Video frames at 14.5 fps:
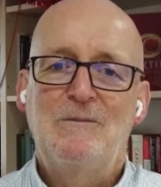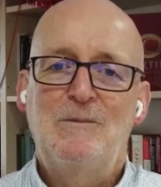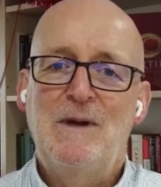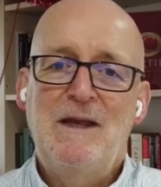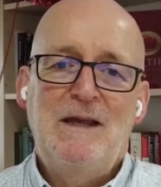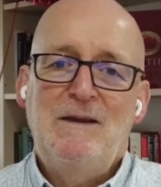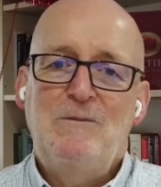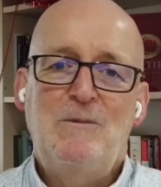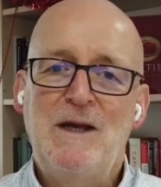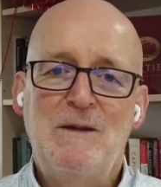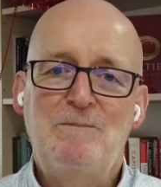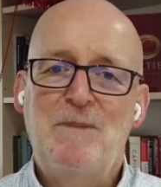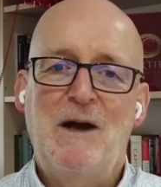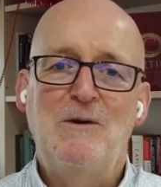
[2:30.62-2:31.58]

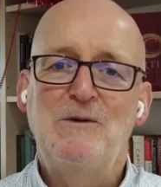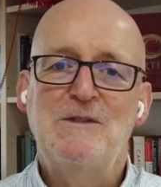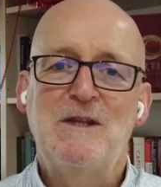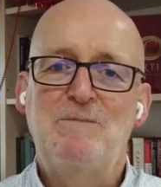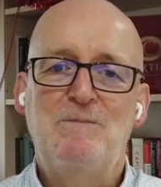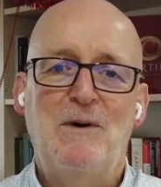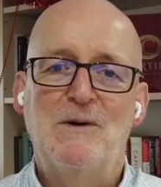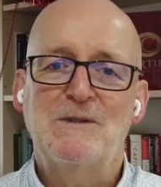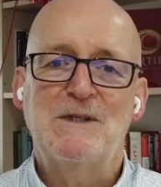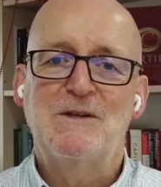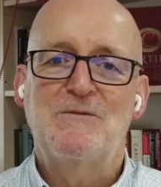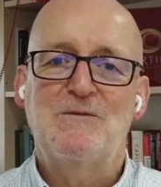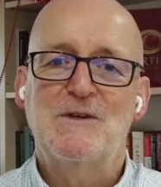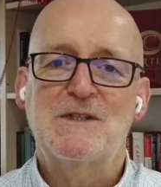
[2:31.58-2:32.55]
we had posted
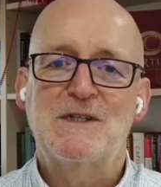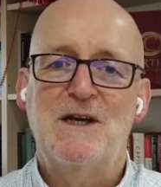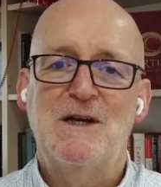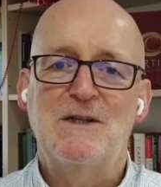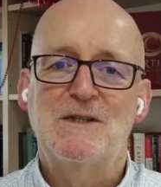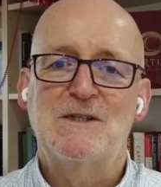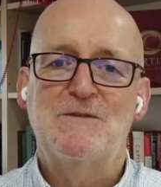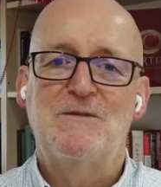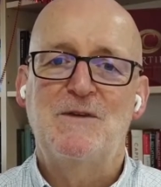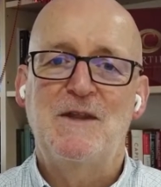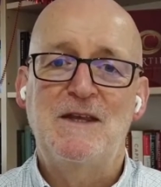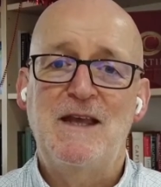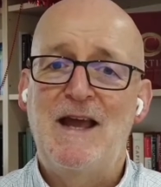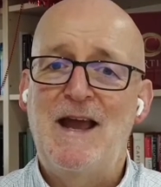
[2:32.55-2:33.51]
positive returns for
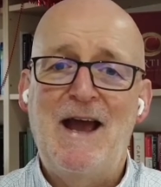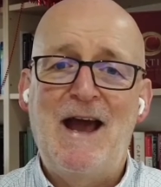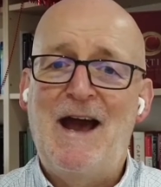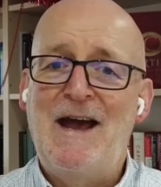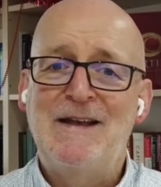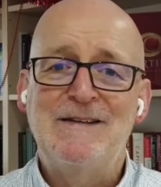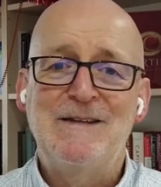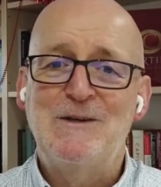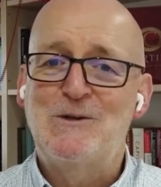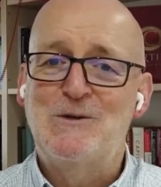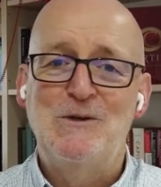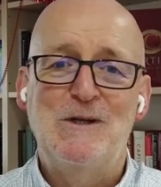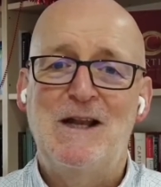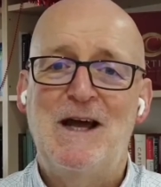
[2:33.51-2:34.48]
the year and
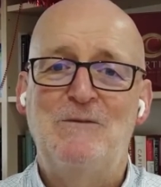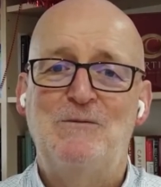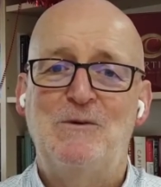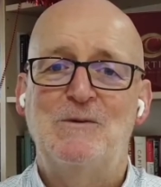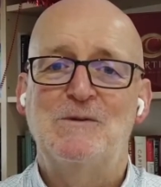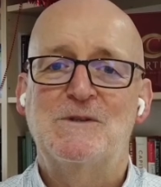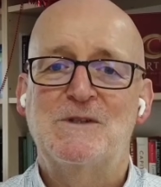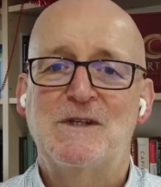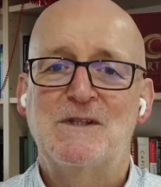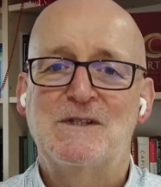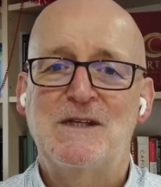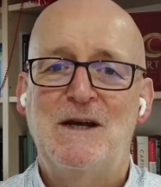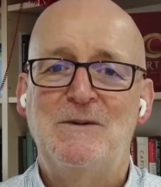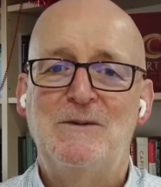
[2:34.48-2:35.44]
at good levels.
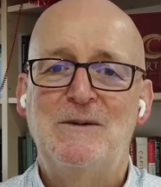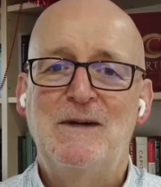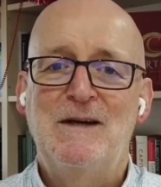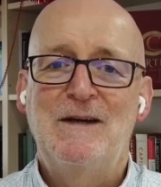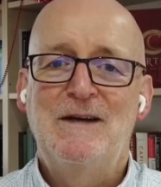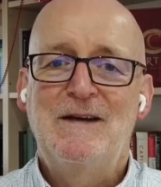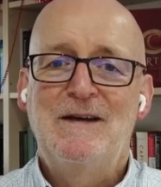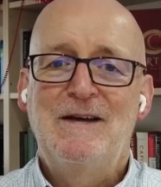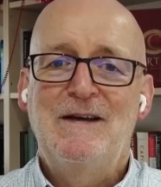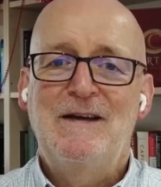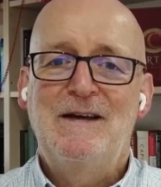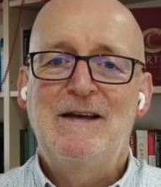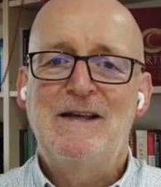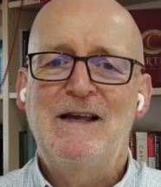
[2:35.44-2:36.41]
So
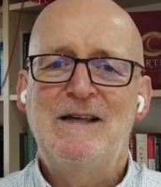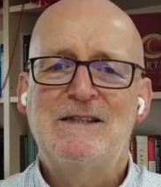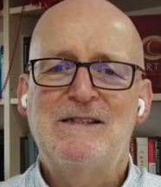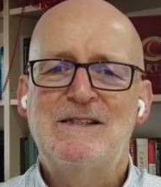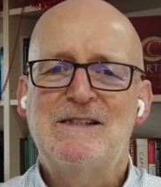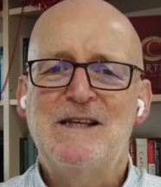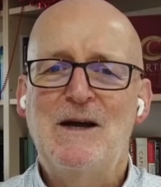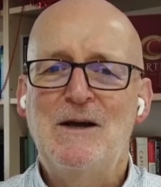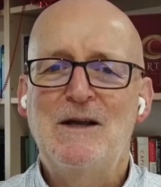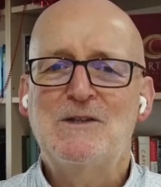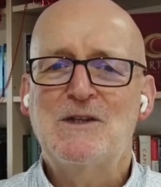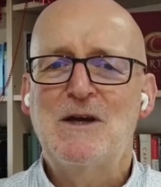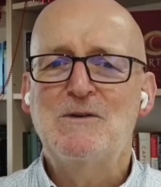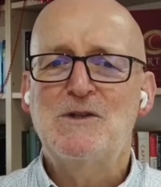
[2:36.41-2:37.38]
it's
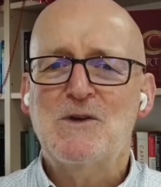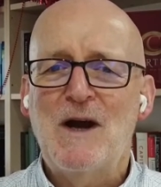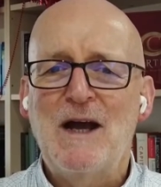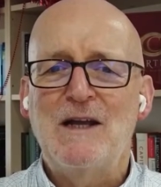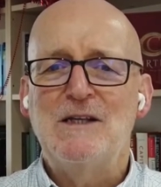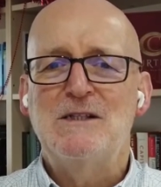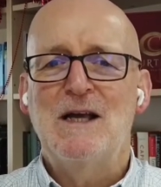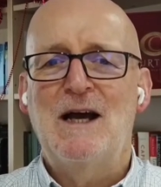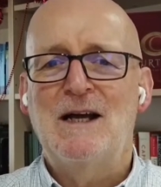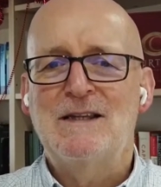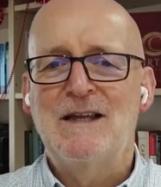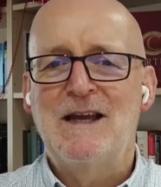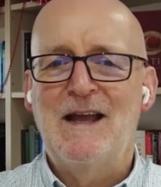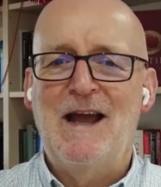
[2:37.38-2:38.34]
so strange.
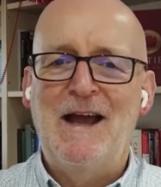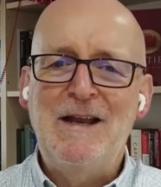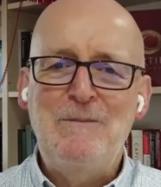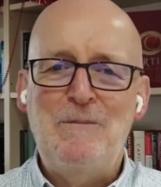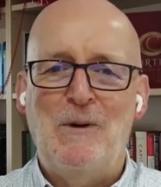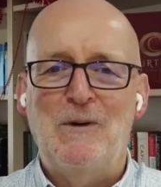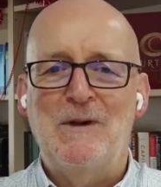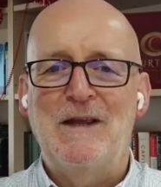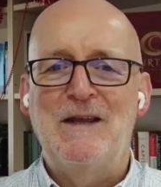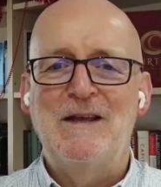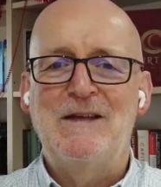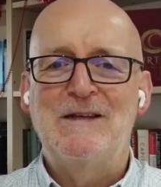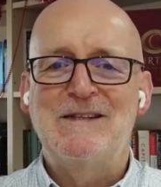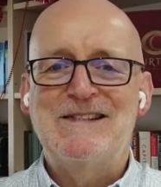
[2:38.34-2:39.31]
I think
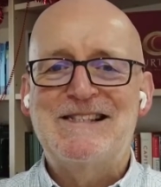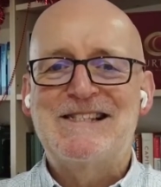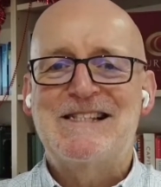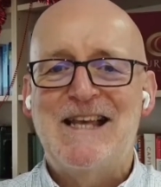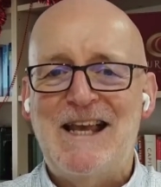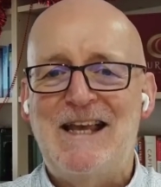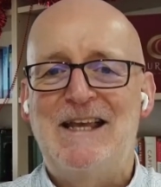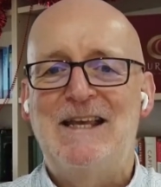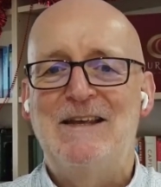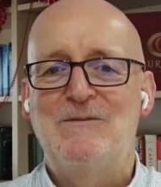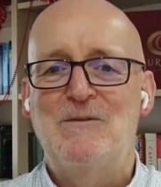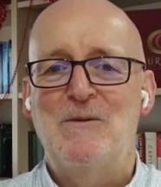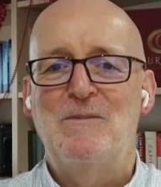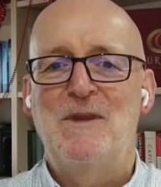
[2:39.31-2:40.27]
anybody can see
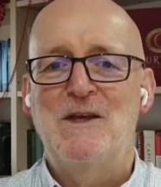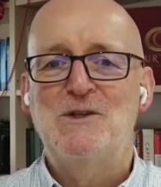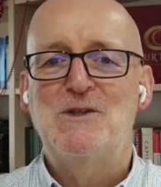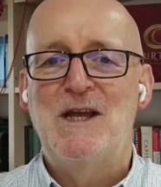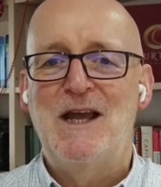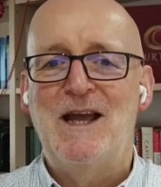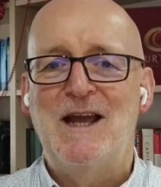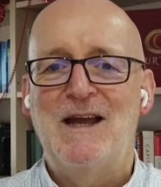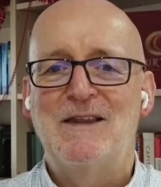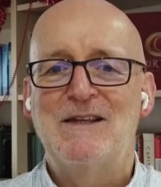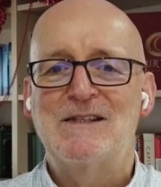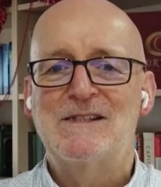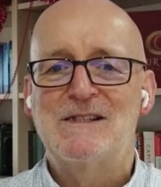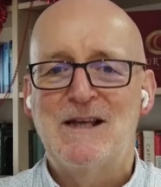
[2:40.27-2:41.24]
from this year
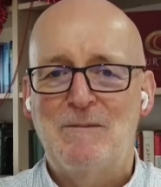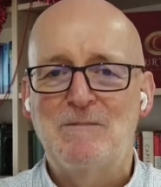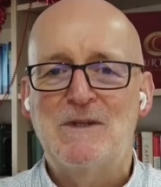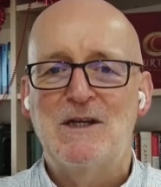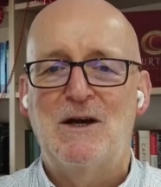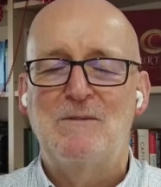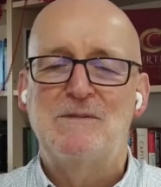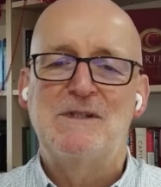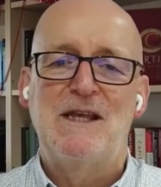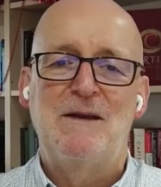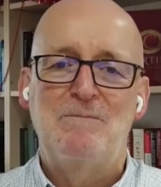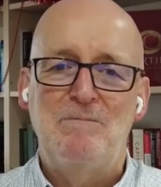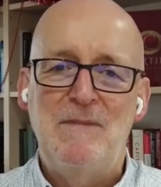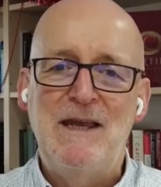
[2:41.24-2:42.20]
that sometimes
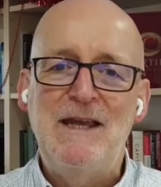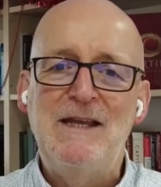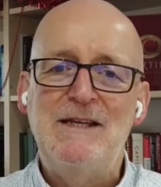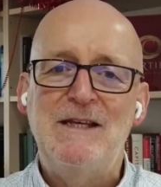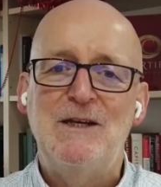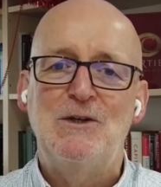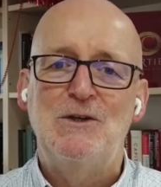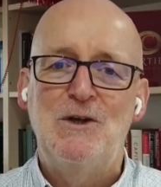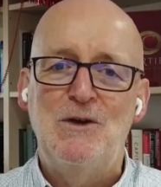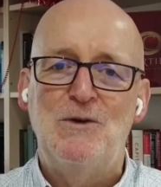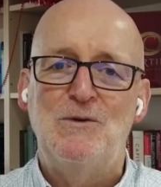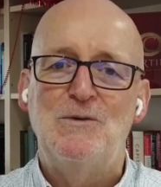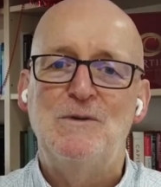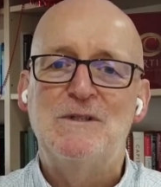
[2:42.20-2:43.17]
the immediate
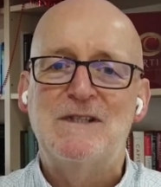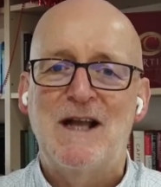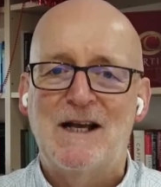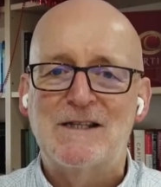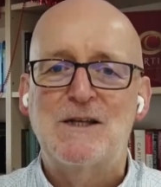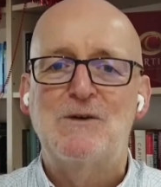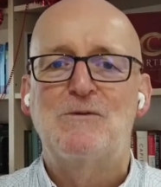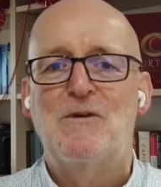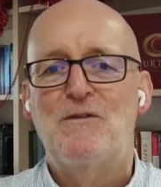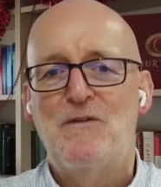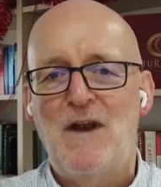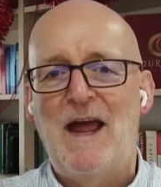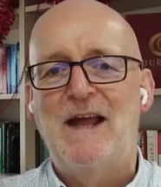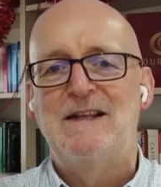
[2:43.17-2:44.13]
news doesn't
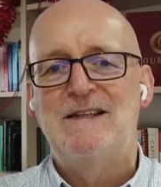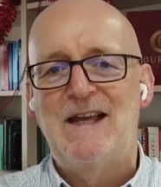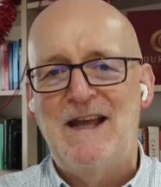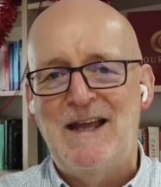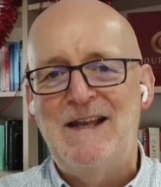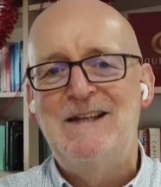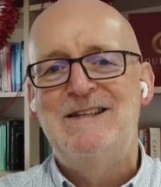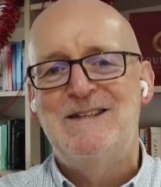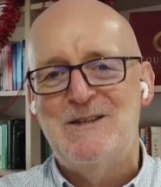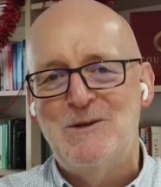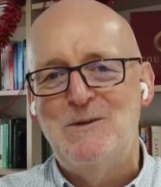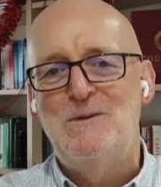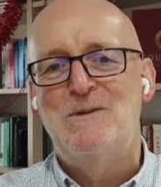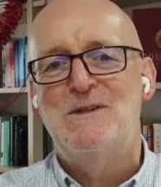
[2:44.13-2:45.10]
reflect
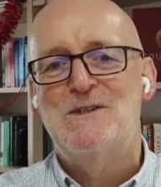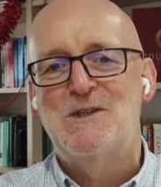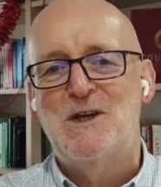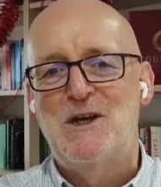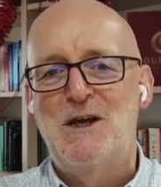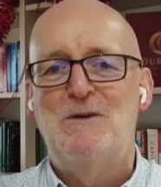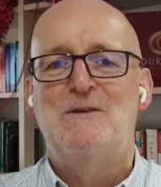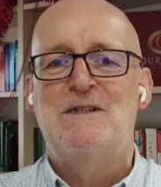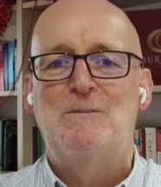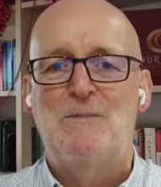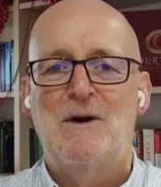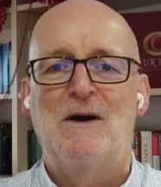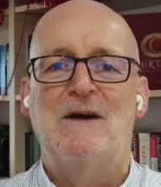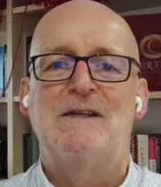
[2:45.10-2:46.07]
into security
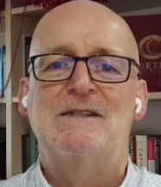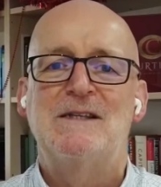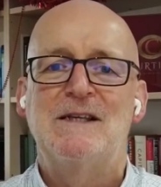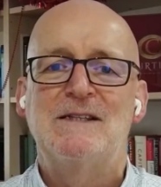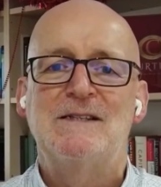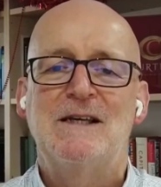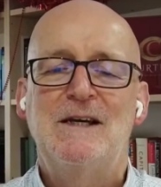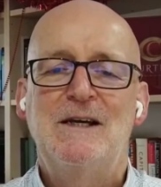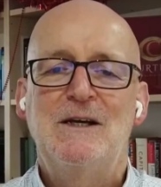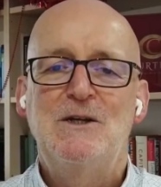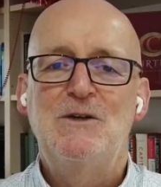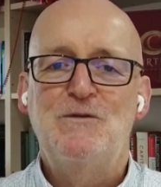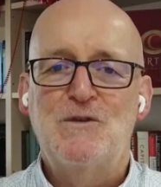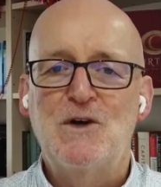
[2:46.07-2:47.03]
prices.
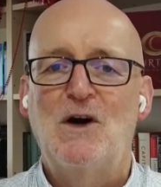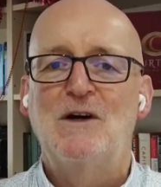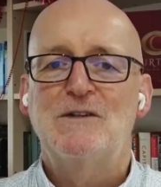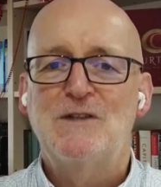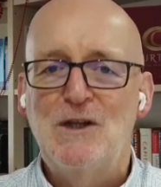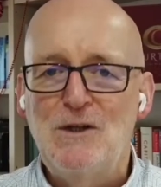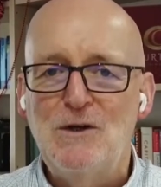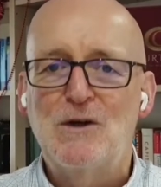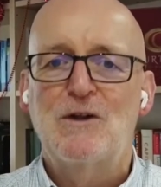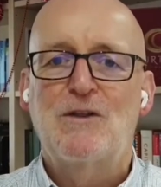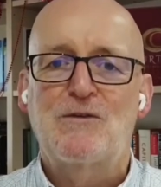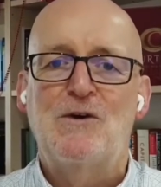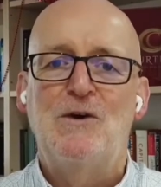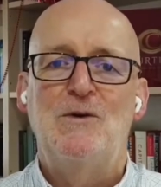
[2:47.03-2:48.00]
You've got to look
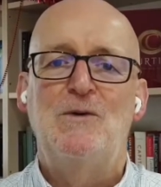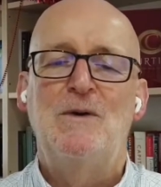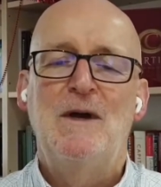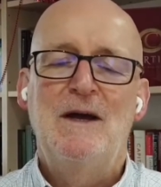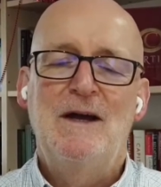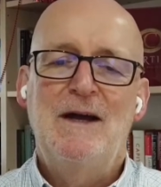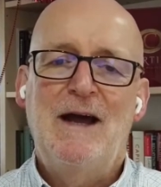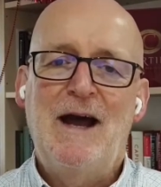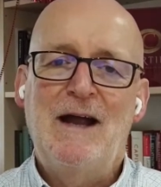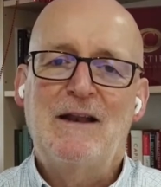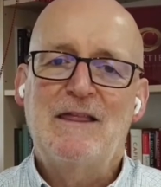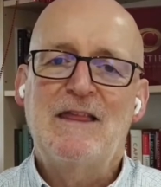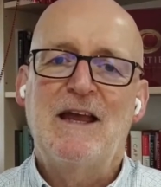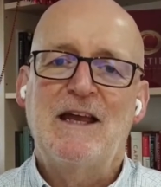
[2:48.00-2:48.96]
through
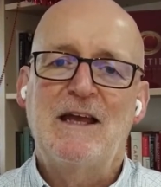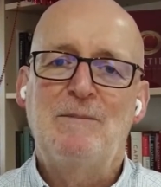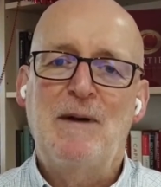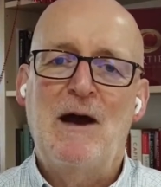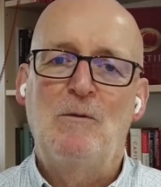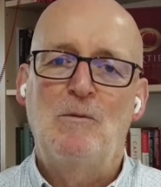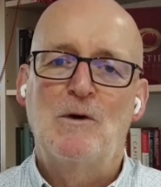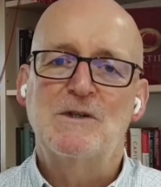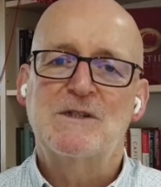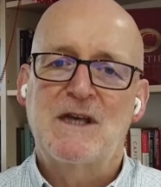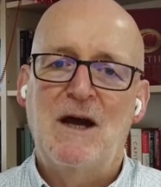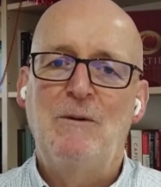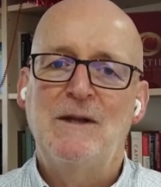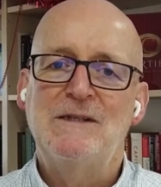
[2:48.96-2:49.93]
and think about what's
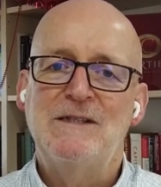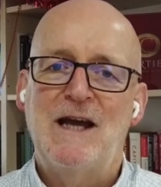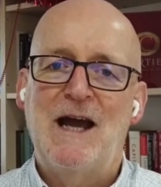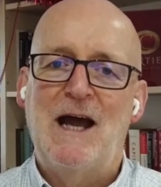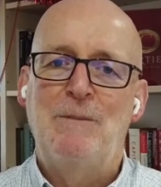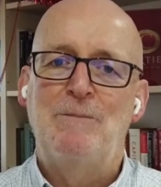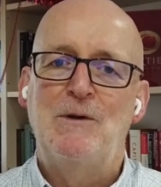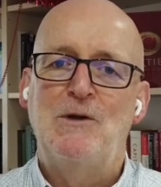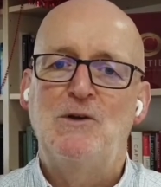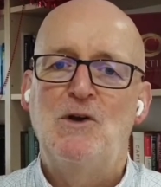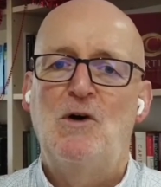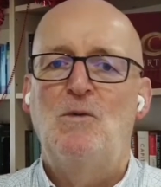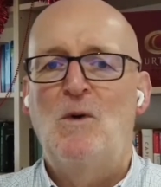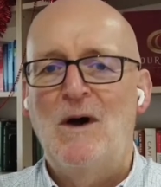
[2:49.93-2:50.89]
going to
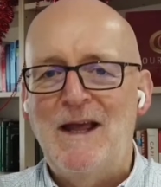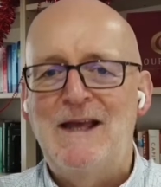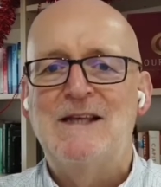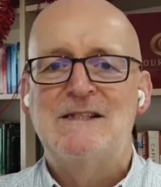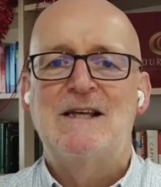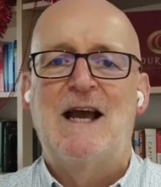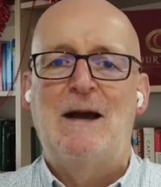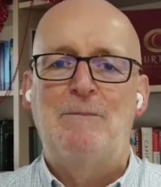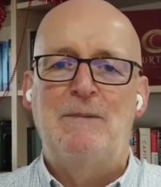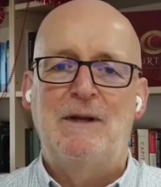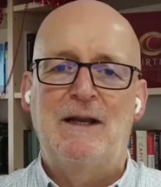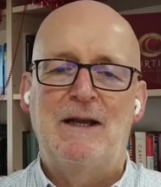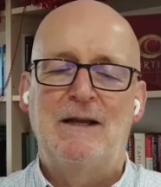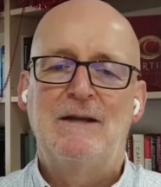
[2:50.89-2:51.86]
happen, not what is
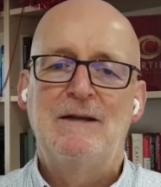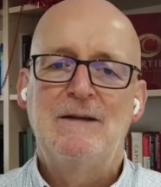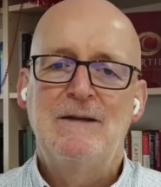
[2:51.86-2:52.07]
happening.